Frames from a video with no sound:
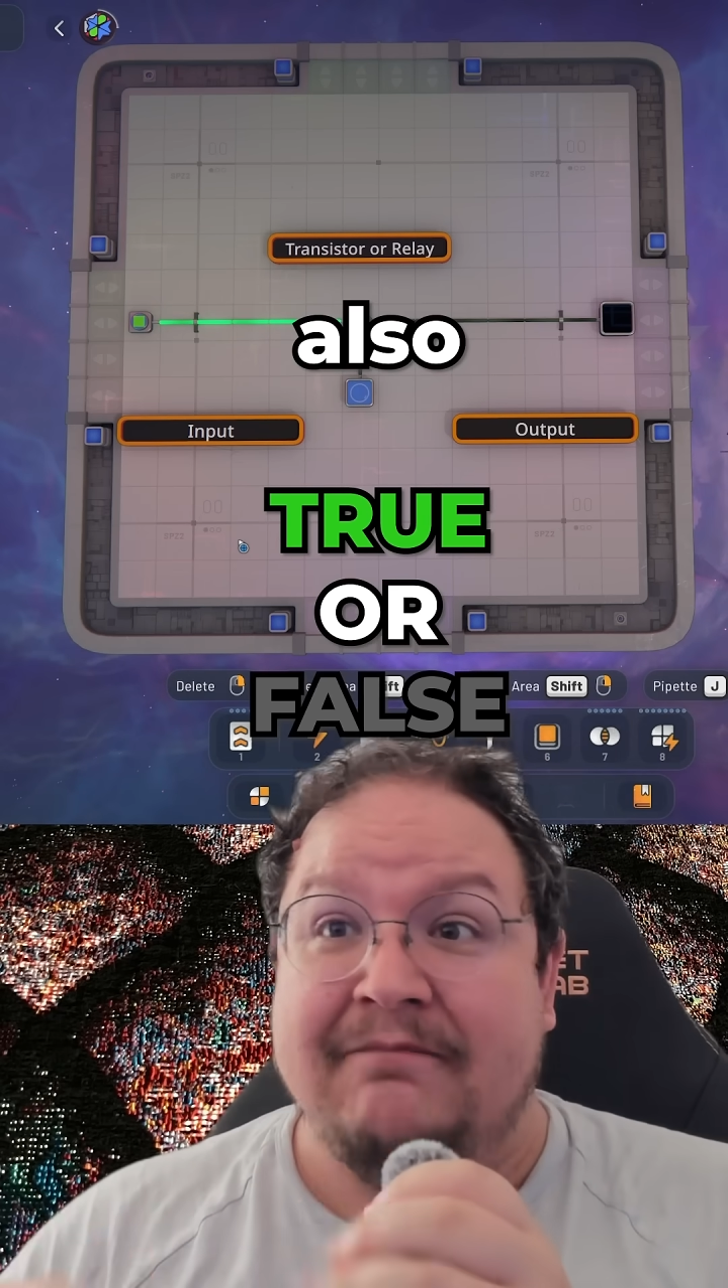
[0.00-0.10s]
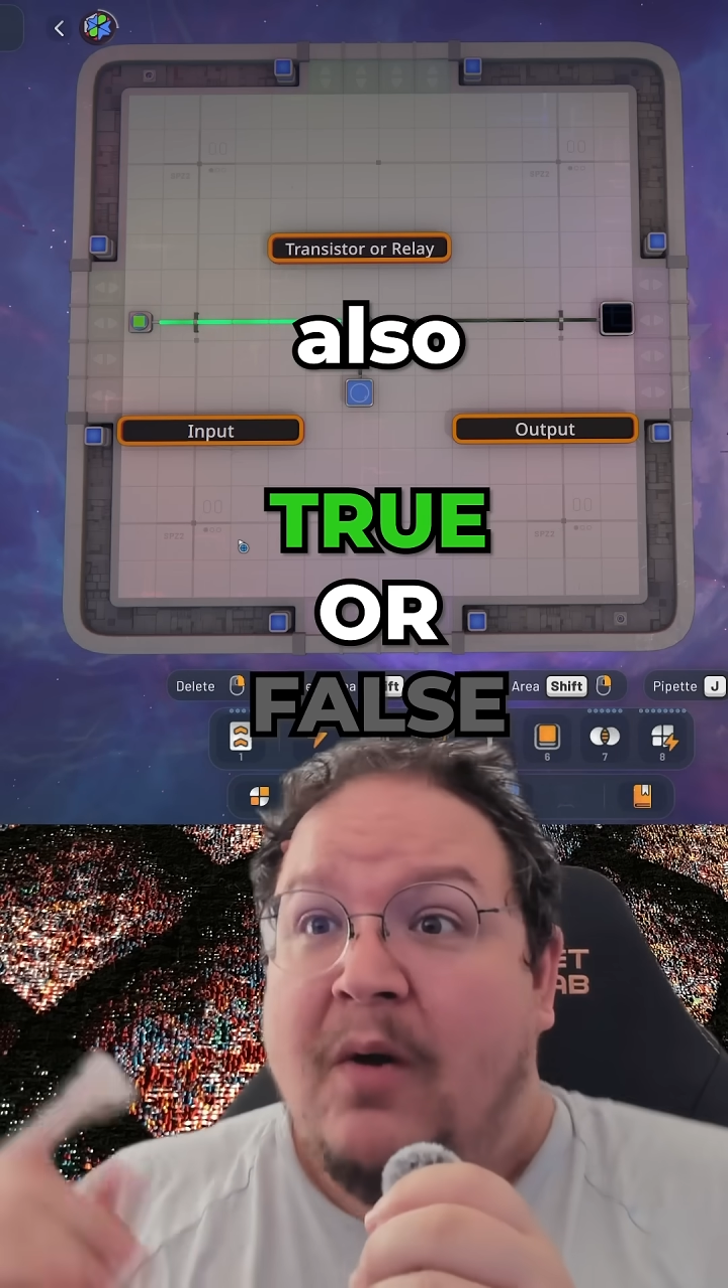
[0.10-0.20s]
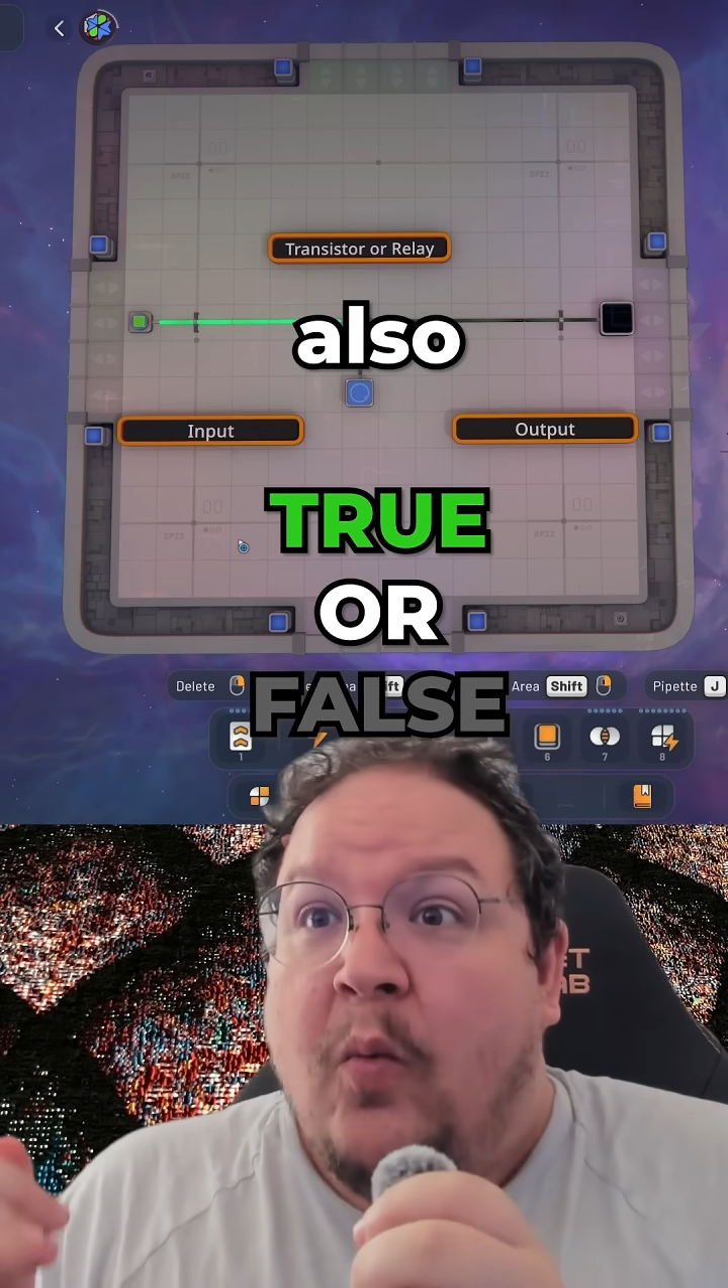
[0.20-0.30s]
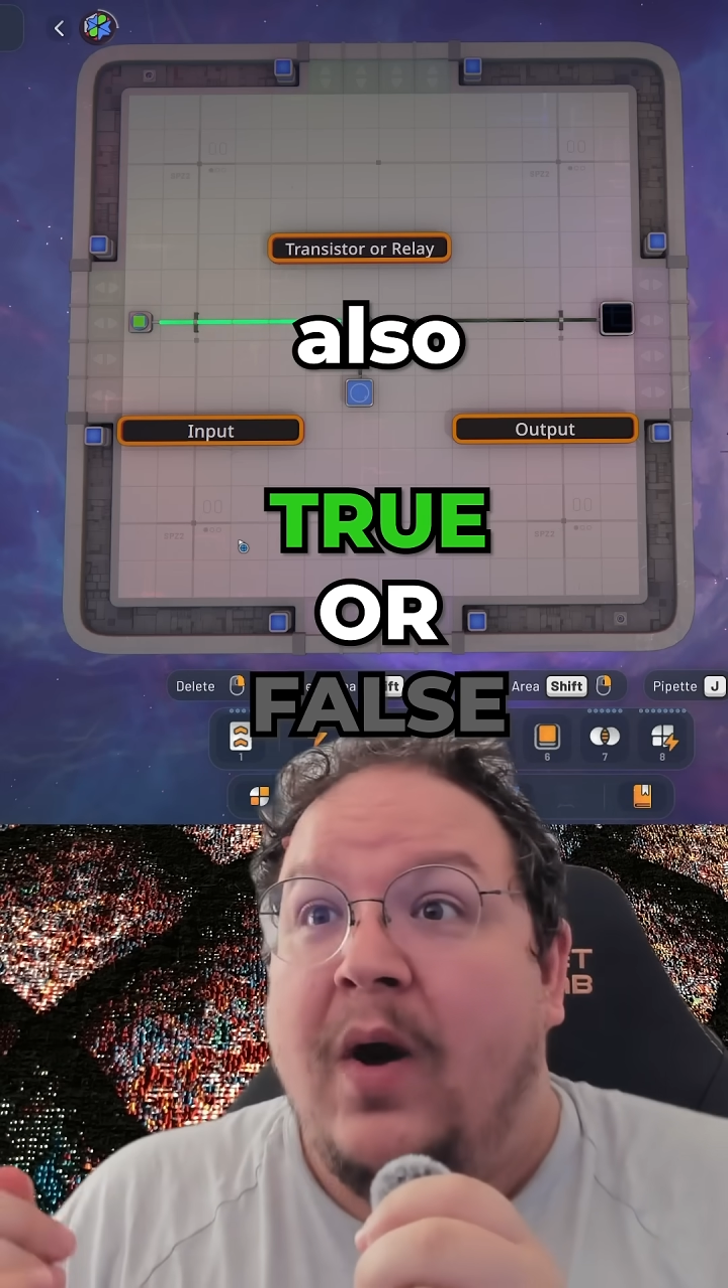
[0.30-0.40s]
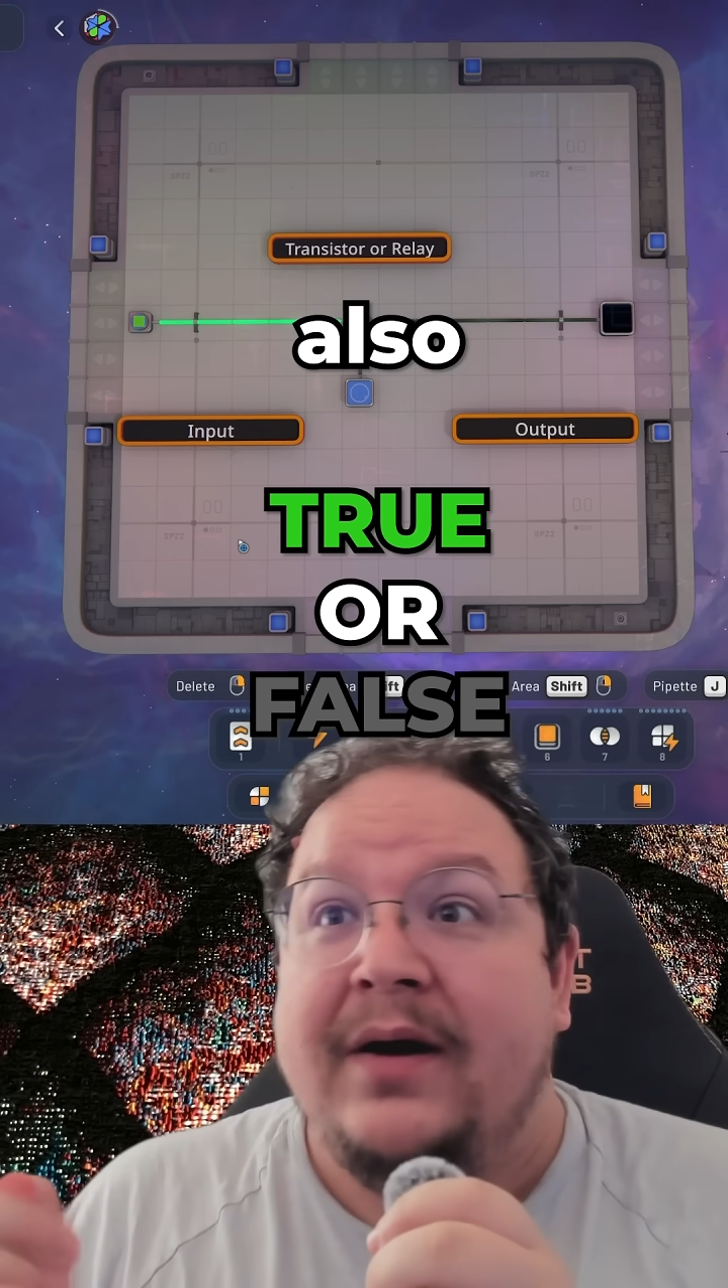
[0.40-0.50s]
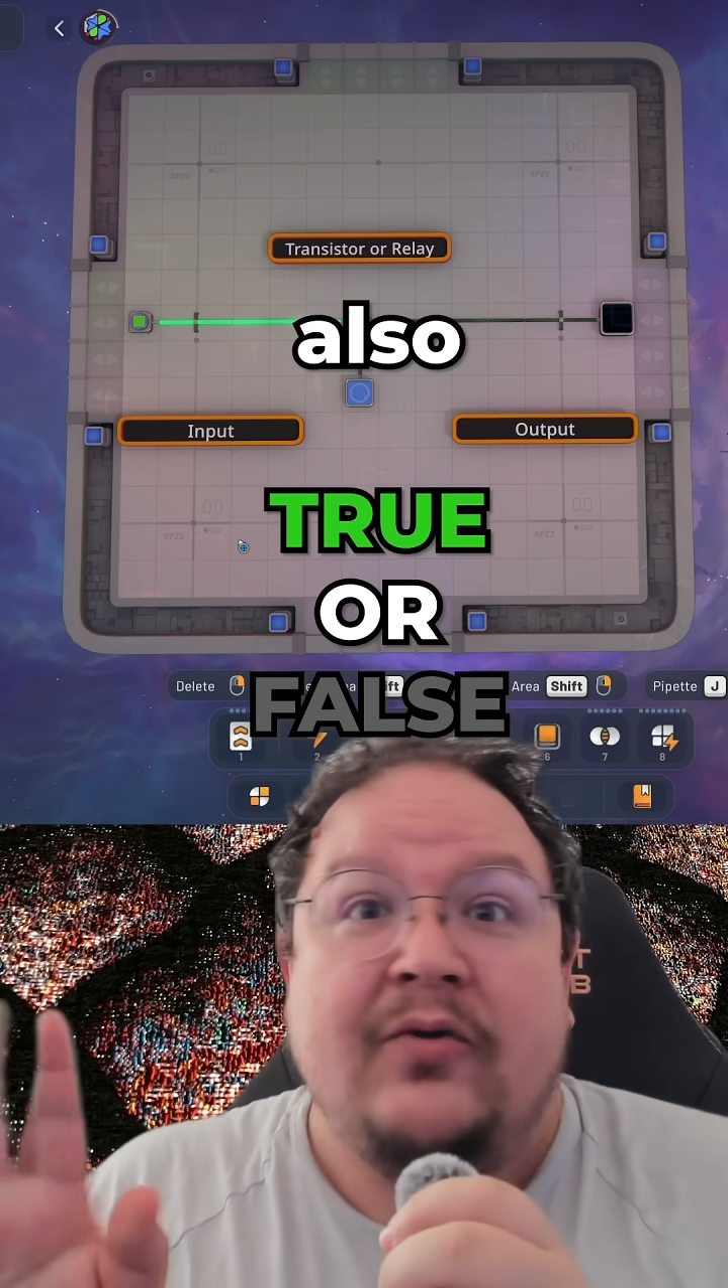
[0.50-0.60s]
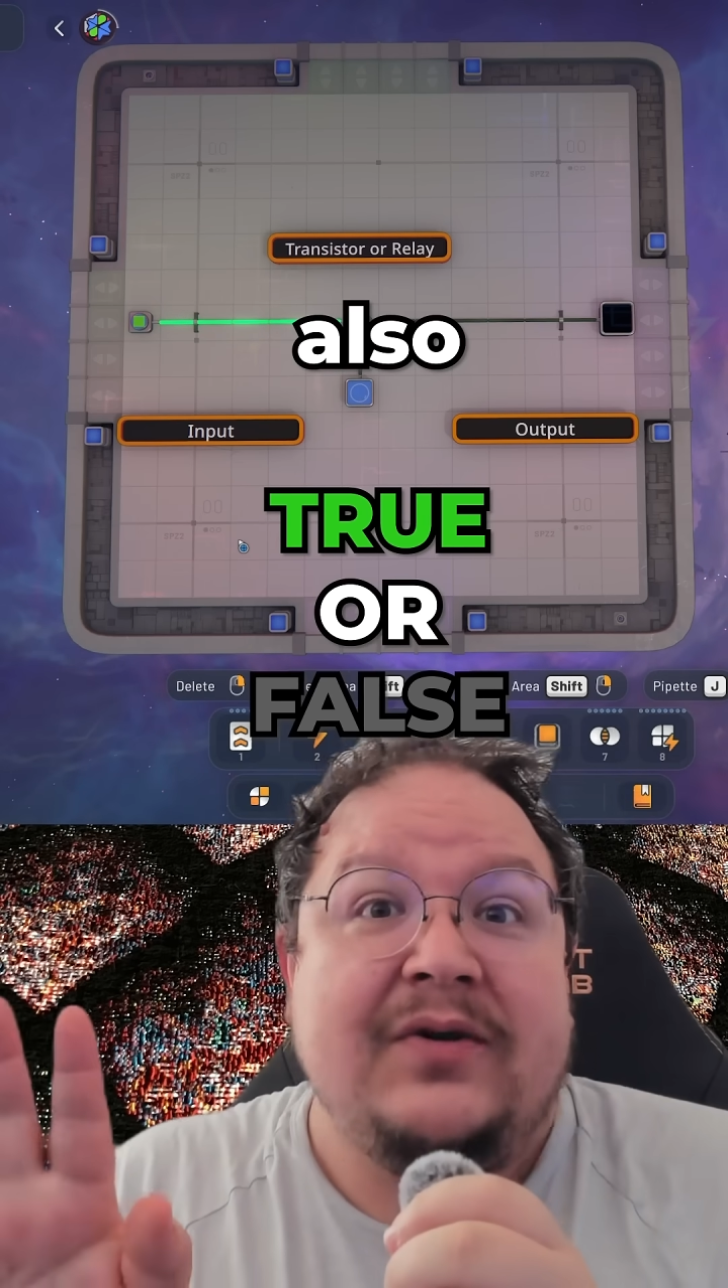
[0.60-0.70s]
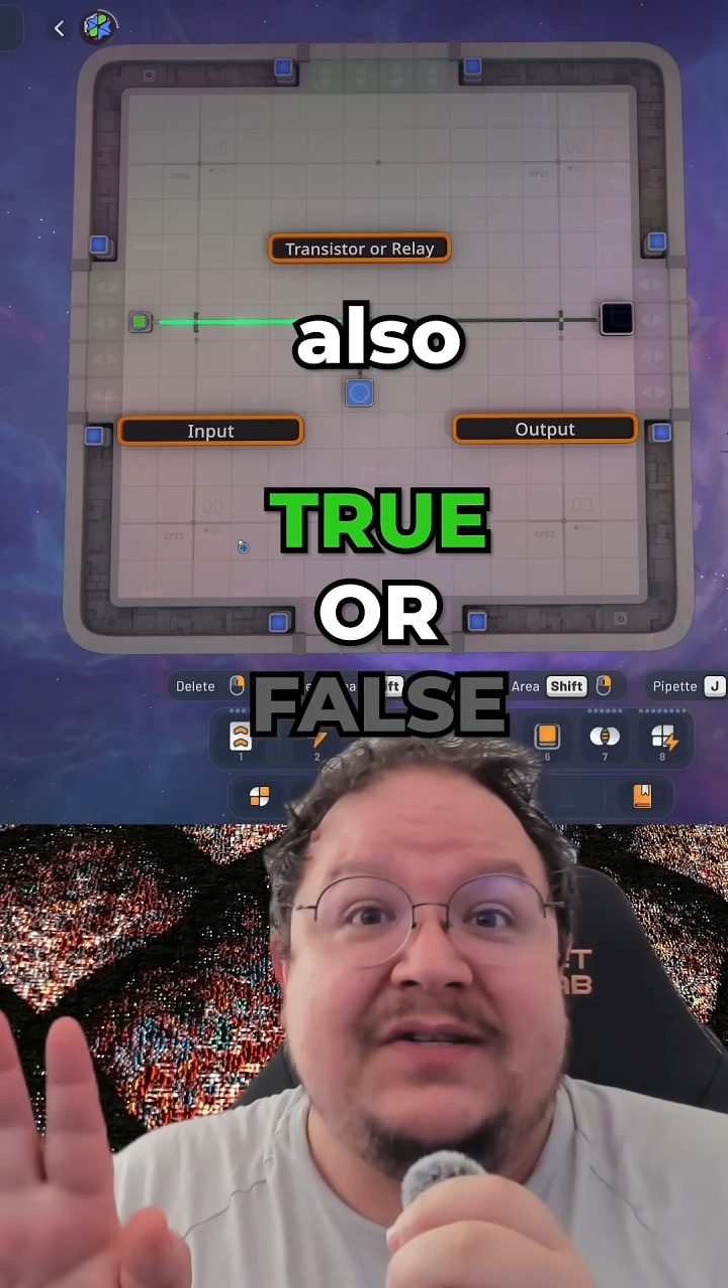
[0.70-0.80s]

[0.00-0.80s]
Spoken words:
1 or